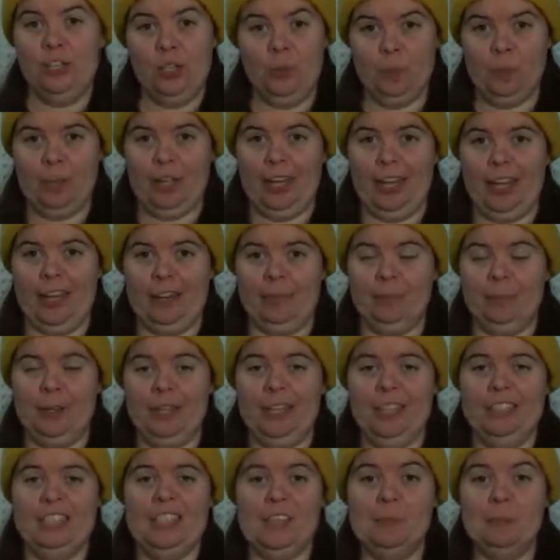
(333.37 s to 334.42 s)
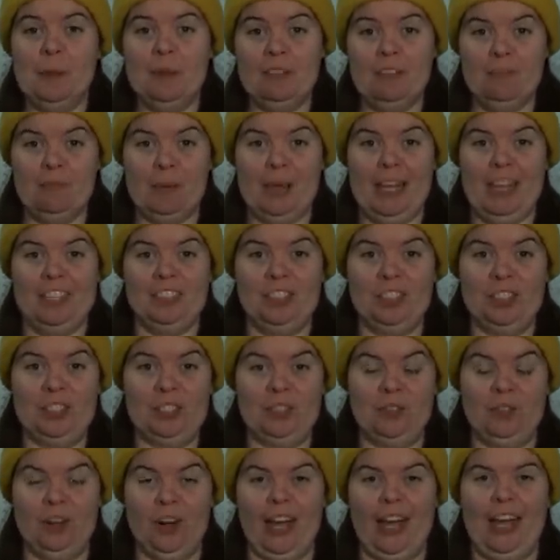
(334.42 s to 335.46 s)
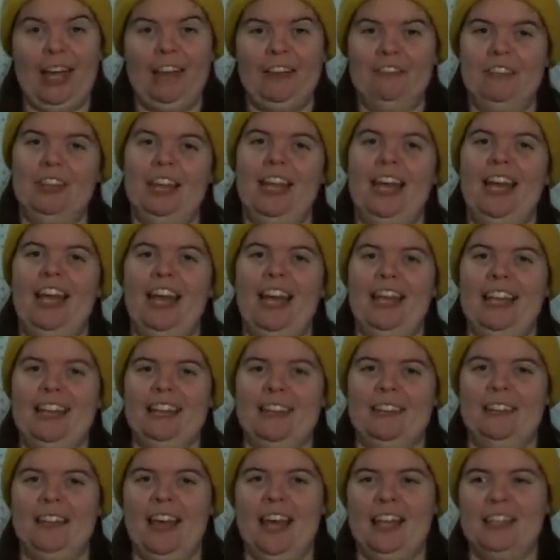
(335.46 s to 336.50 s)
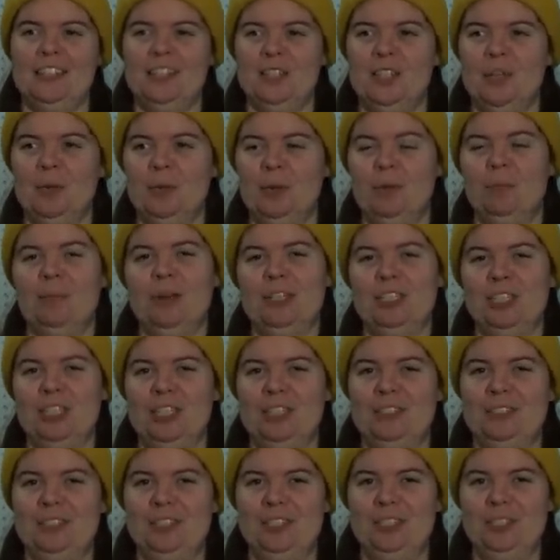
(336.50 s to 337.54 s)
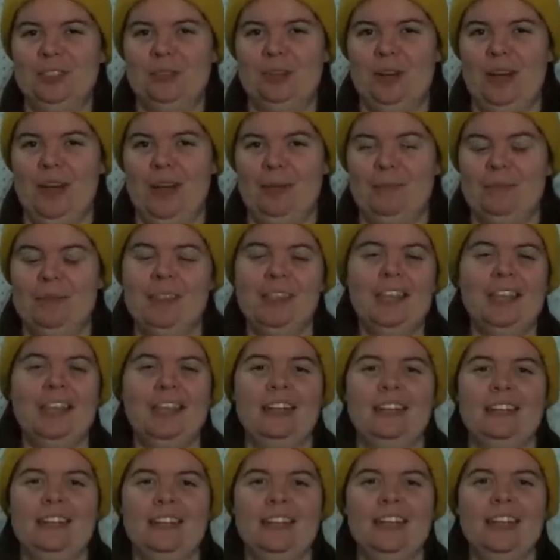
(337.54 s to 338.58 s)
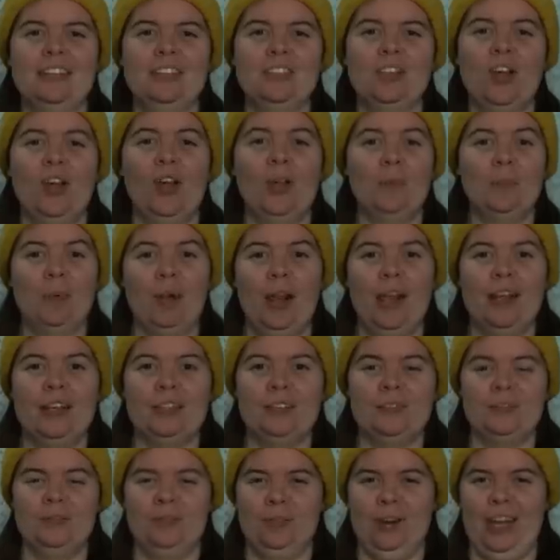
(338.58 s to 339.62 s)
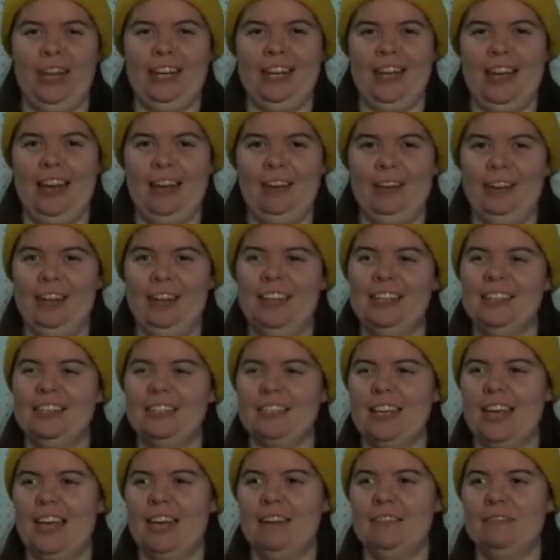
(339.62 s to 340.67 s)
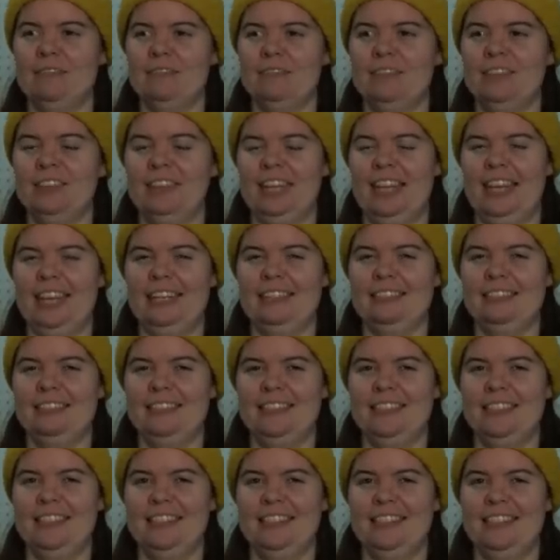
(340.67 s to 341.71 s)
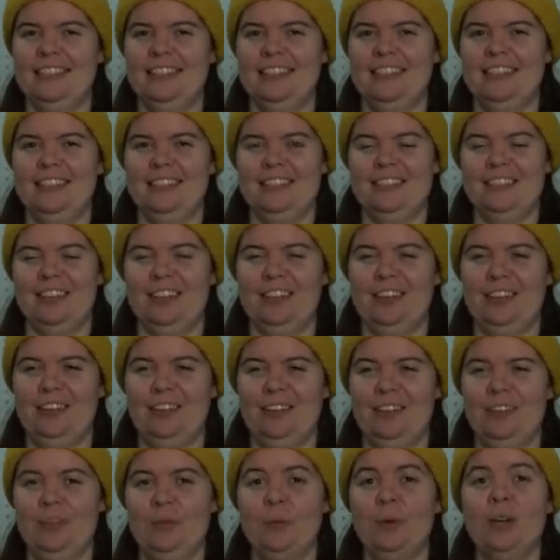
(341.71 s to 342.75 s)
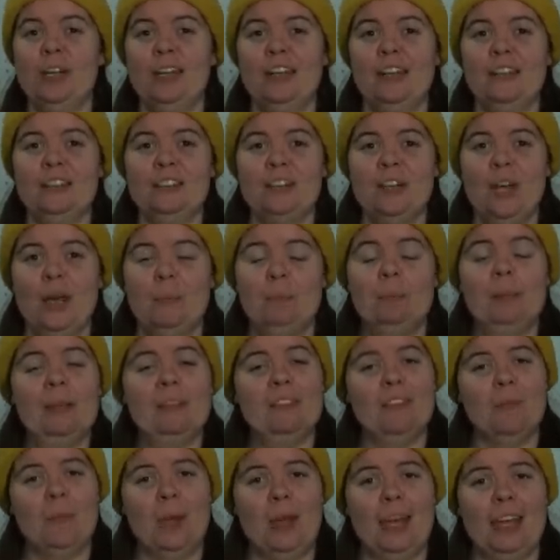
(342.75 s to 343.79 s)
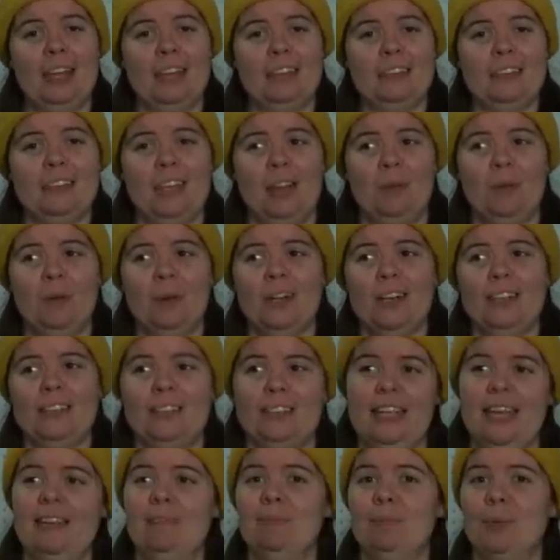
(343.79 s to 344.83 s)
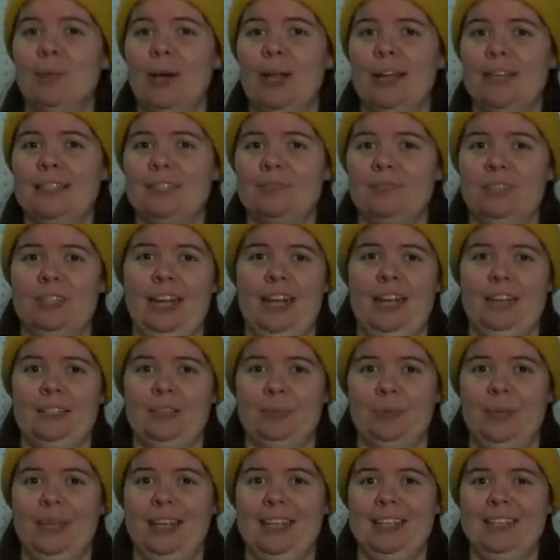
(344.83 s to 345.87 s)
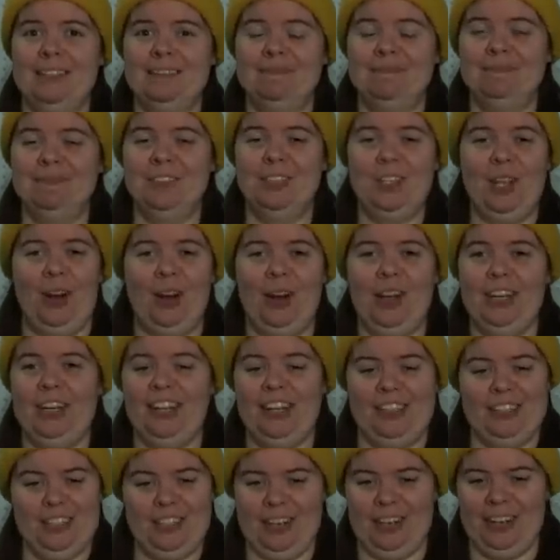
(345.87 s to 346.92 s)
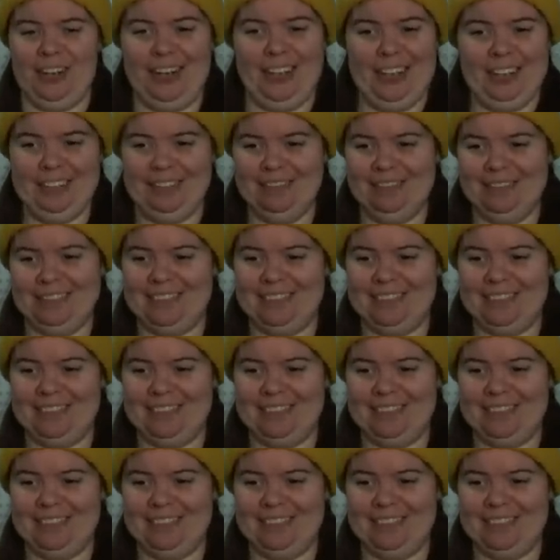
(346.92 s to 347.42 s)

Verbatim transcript: new plan, because the pivot pegs just arrived, and that's going to be a much easier job than installing brakes right now, and it's kind of late. So we're going to install pivot pegs, and we're going to save brakes for next week. Sorry, not sorry.